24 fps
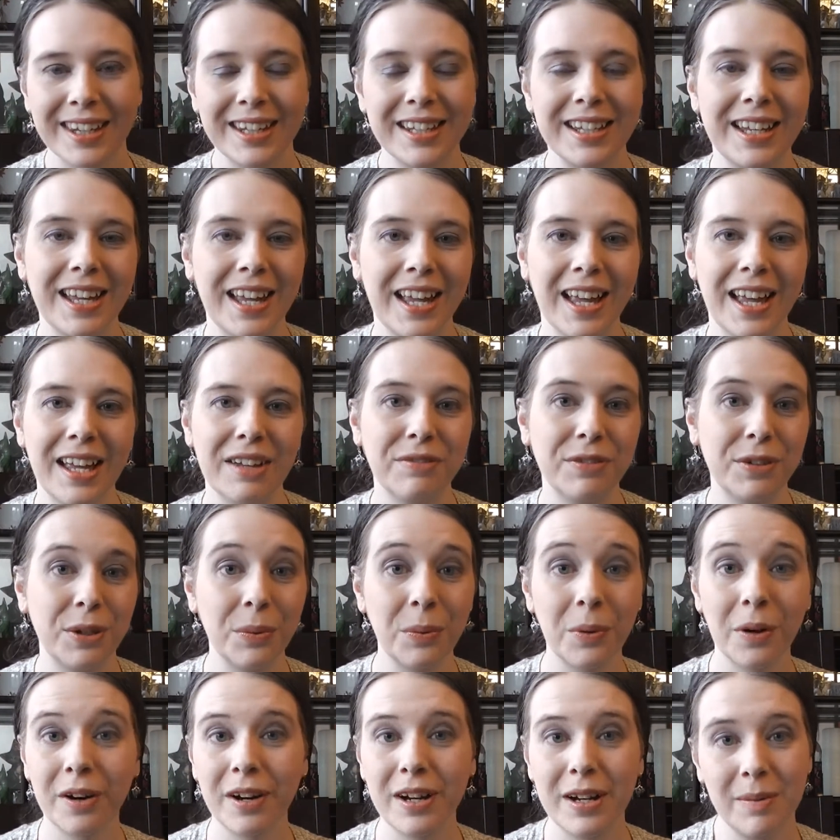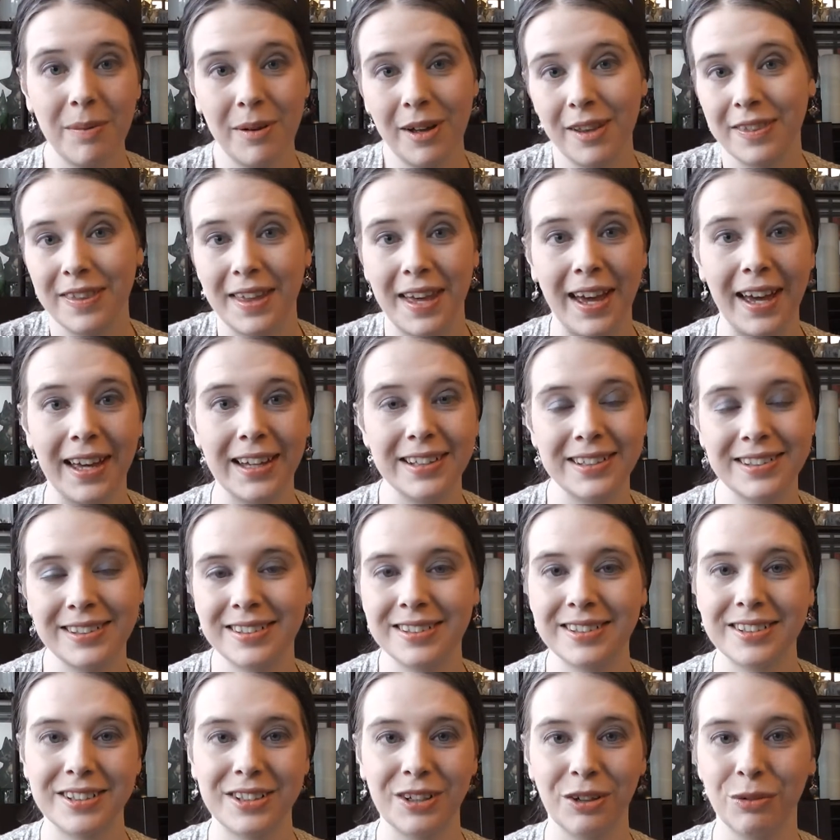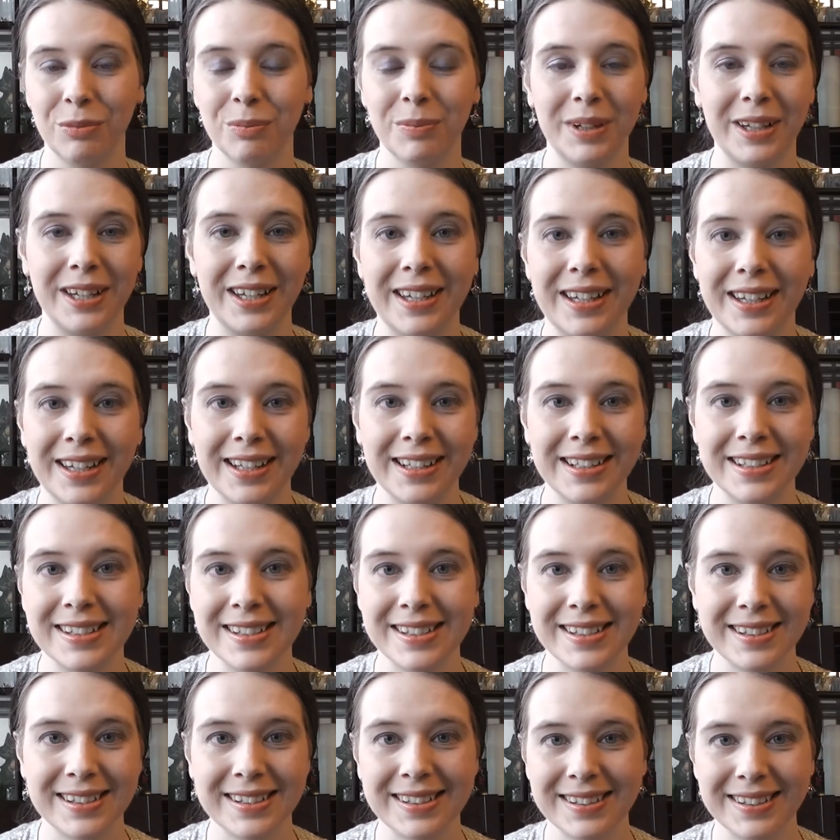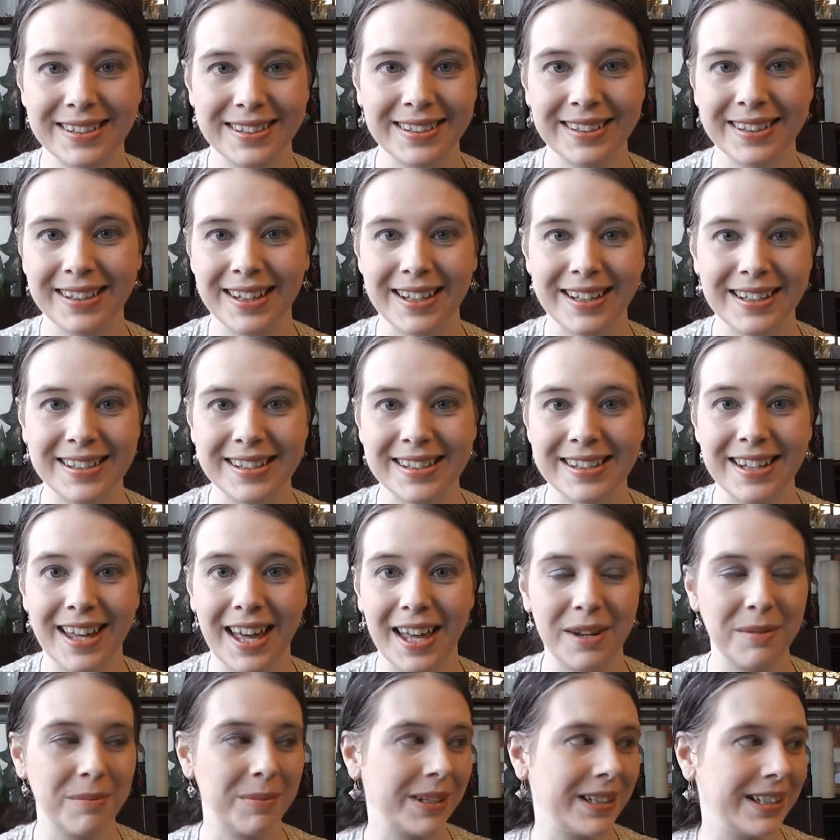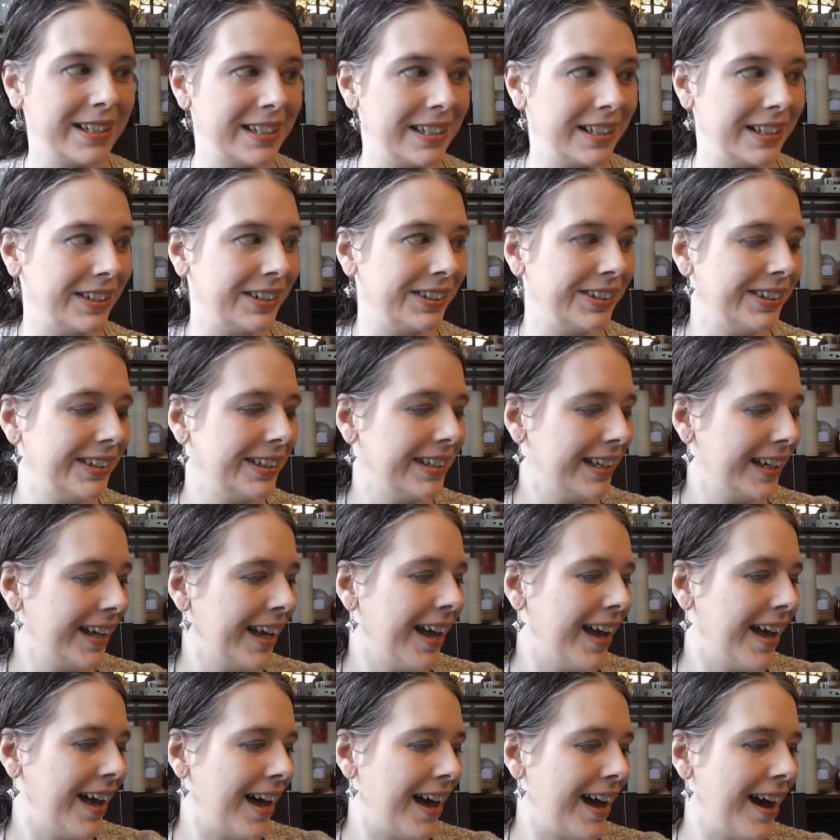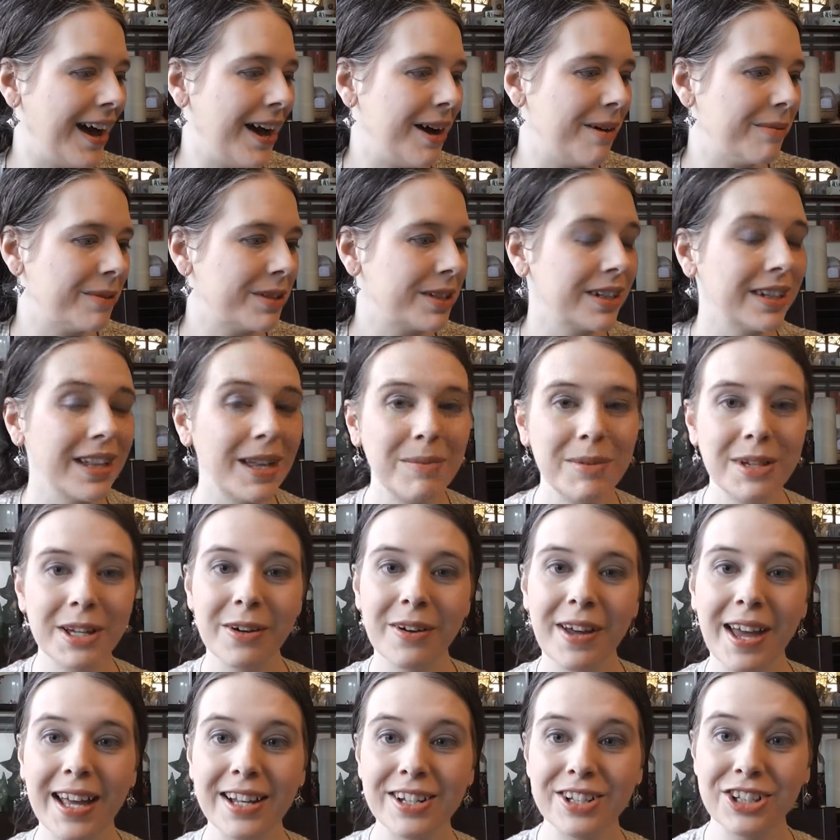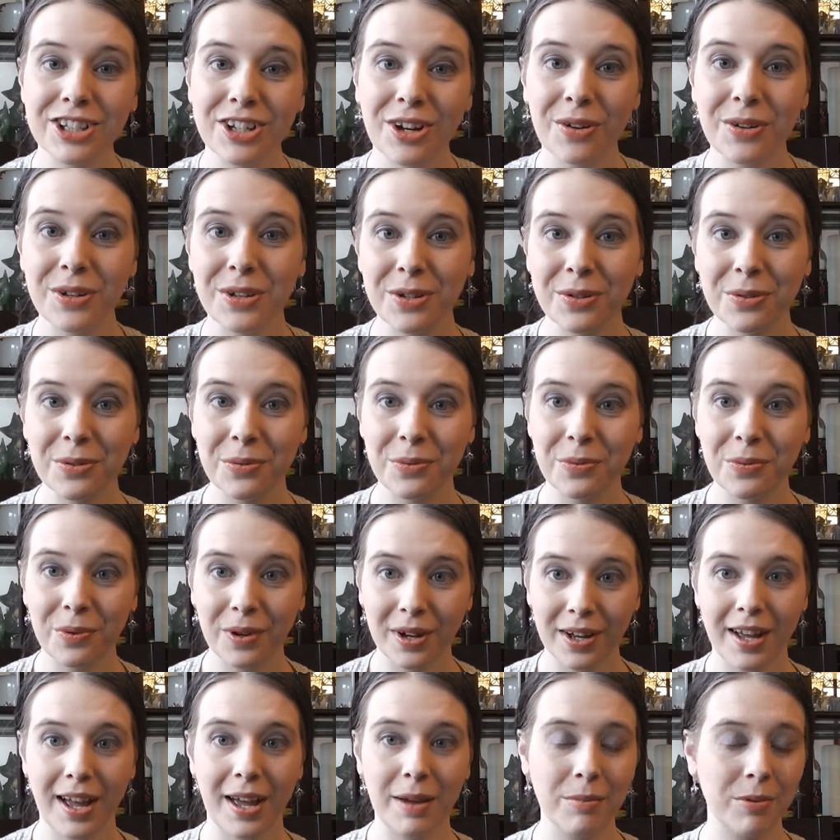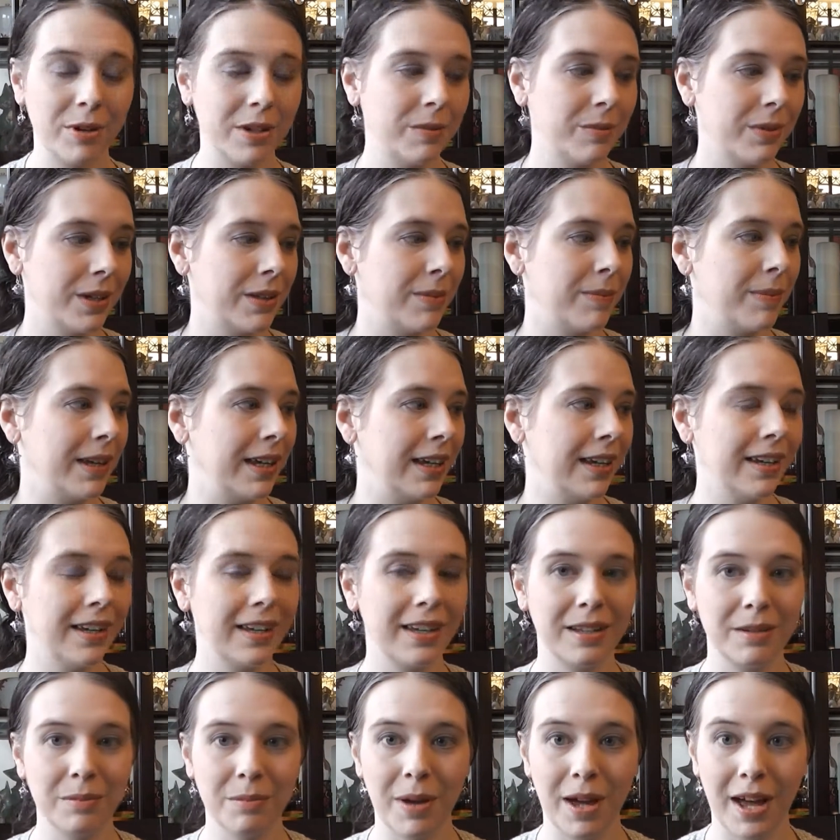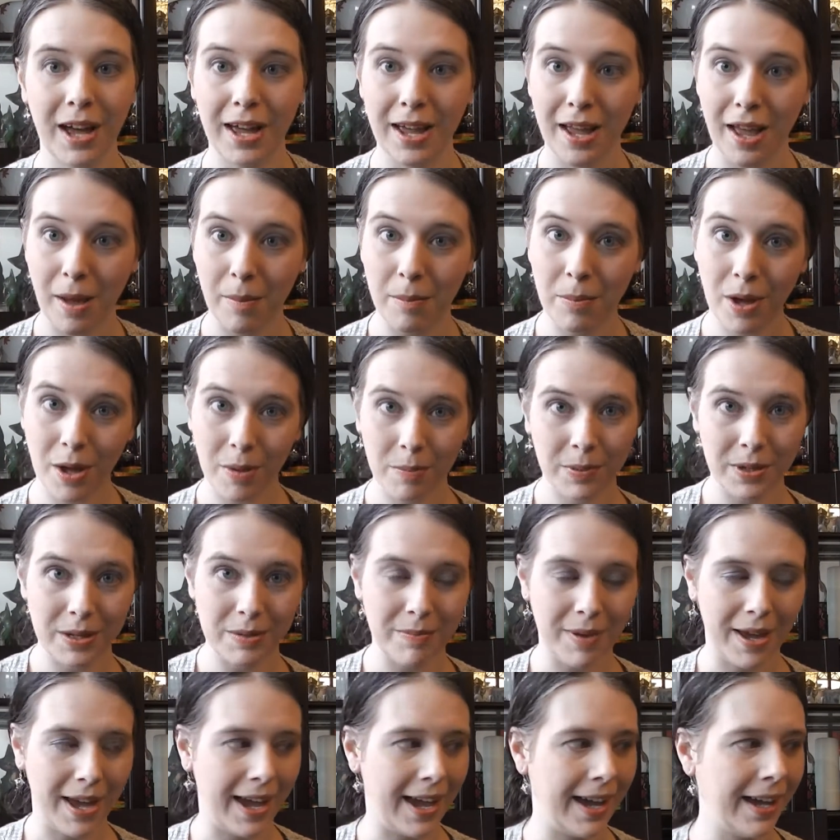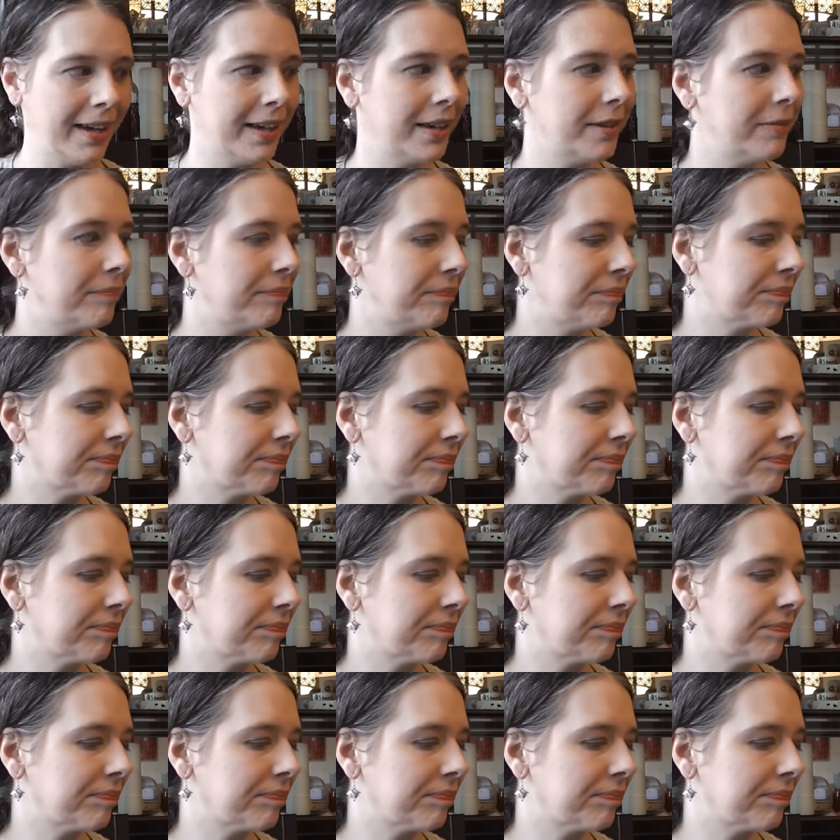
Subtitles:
if you're worried about that, don't be. It's not a big deal. So let me go ahead and show you what I bring with me in my pumping bag.